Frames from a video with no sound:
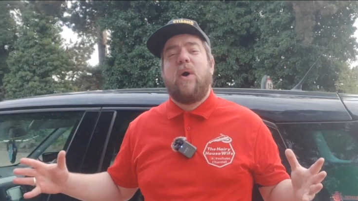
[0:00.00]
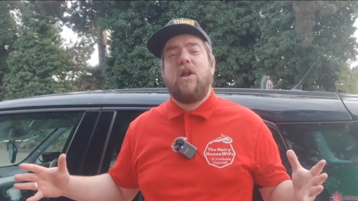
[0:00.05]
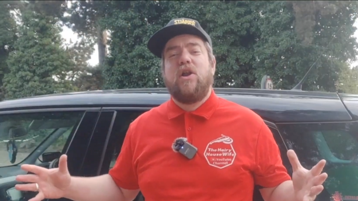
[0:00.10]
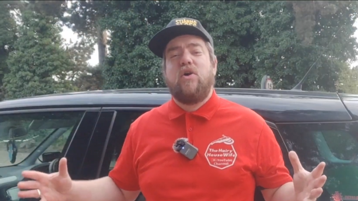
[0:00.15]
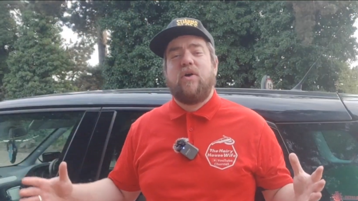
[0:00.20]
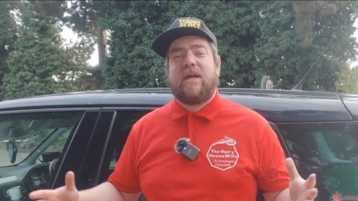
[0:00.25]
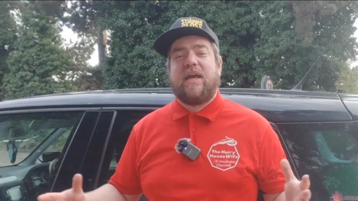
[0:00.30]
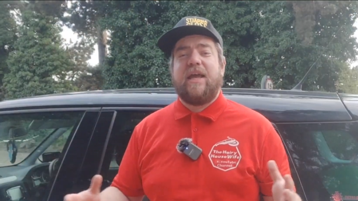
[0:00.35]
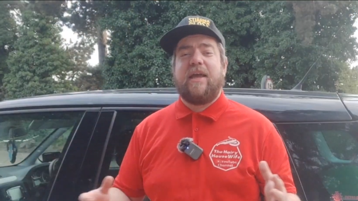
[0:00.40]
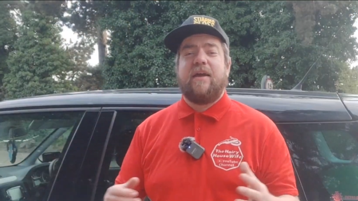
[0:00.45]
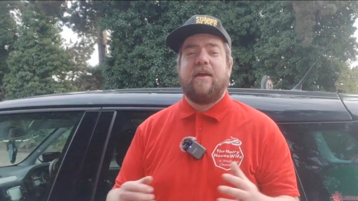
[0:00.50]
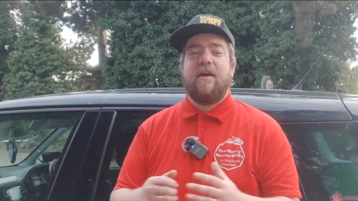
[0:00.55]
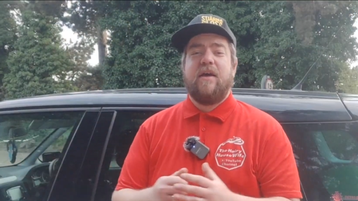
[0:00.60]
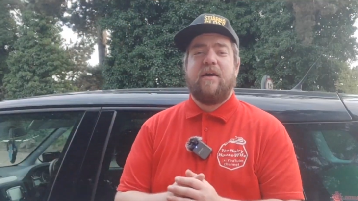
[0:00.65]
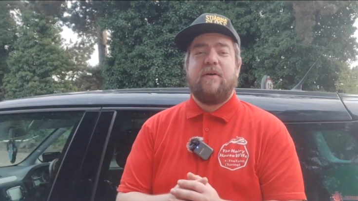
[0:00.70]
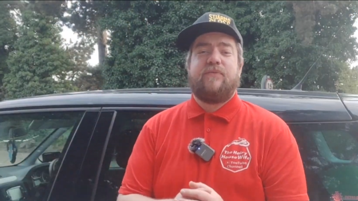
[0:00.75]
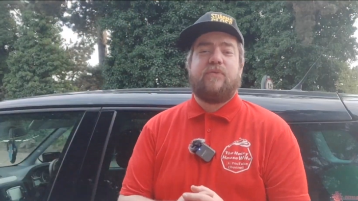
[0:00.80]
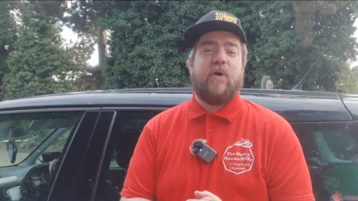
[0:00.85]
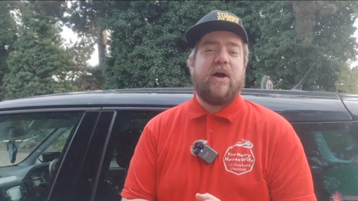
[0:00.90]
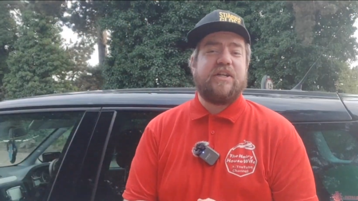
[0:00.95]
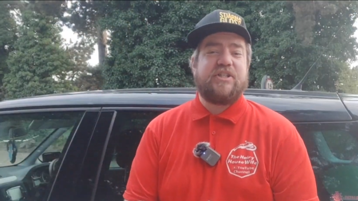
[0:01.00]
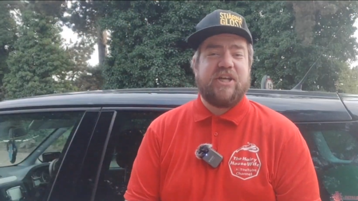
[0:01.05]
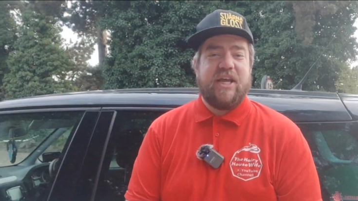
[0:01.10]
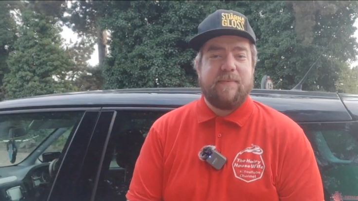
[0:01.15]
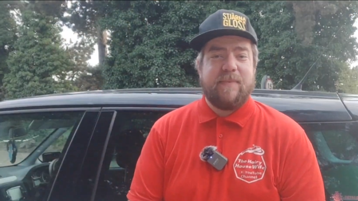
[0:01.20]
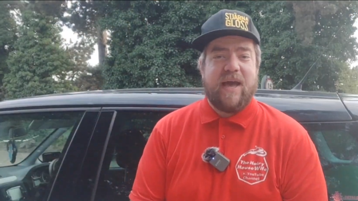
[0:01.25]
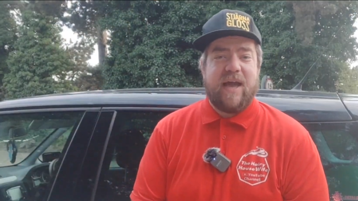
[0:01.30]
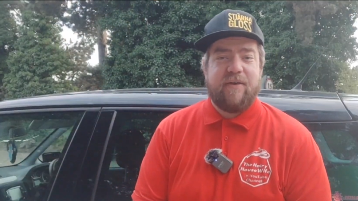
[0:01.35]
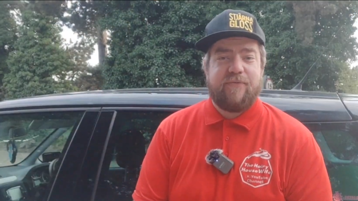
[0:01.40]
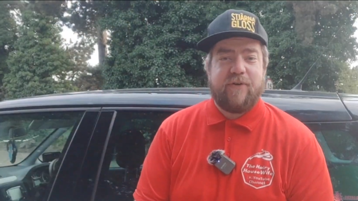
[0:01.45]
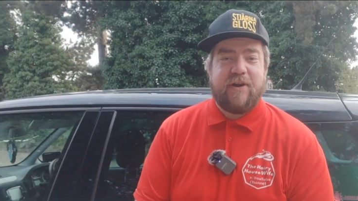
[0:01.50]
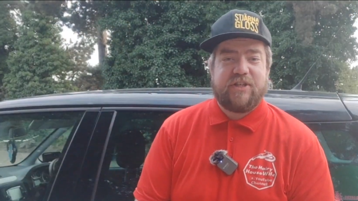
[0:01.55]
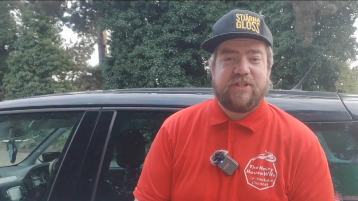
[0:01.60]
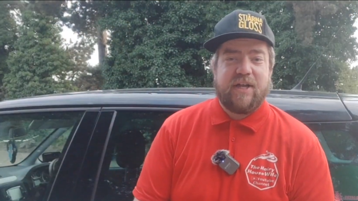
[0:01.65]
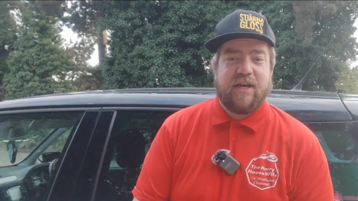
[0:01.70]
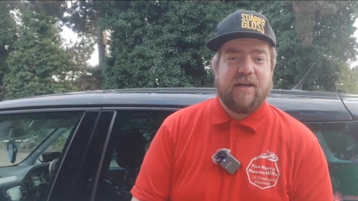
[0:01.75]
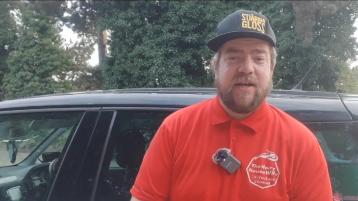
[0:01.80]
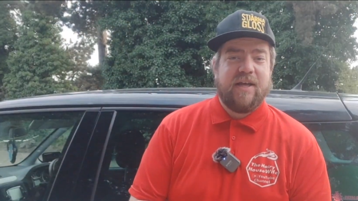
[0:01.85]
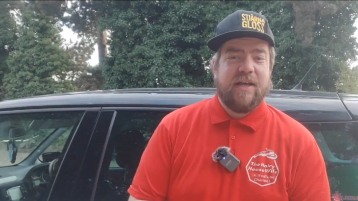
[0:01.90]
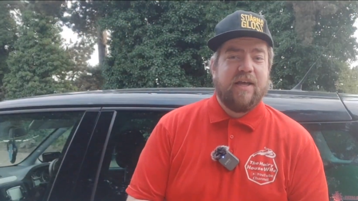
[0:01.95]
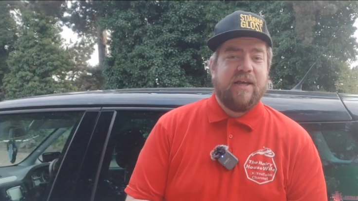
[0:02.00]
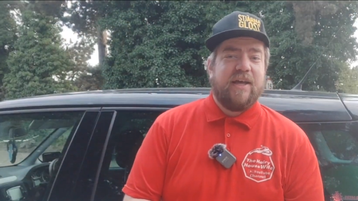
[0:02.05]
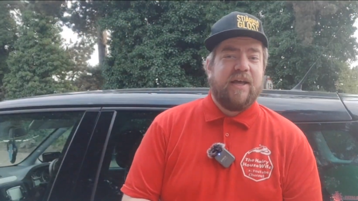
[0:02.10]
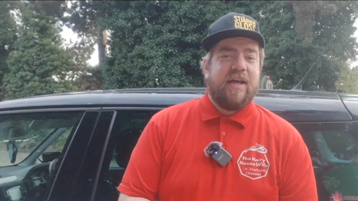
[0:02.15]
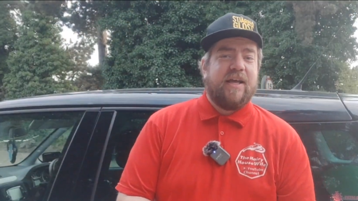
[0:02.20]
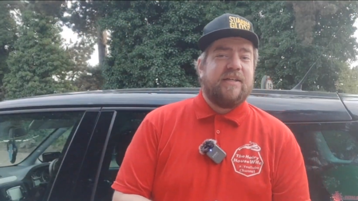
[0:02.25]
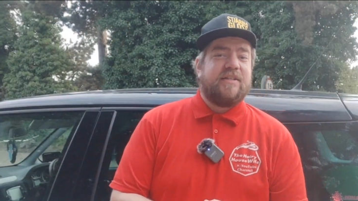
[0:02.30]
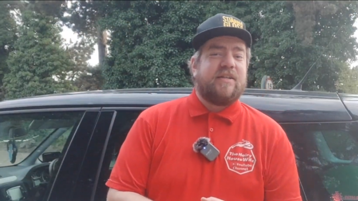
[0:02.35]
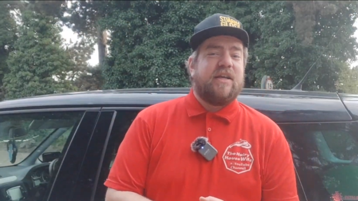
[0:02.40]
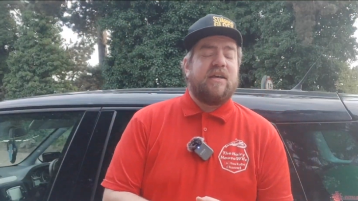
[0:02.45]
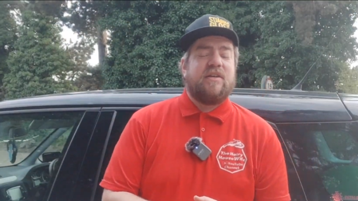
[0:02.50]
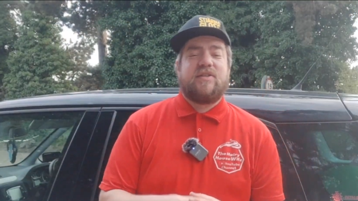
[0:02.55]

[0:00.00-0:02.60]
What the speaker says: are looking for a cheap air freshener to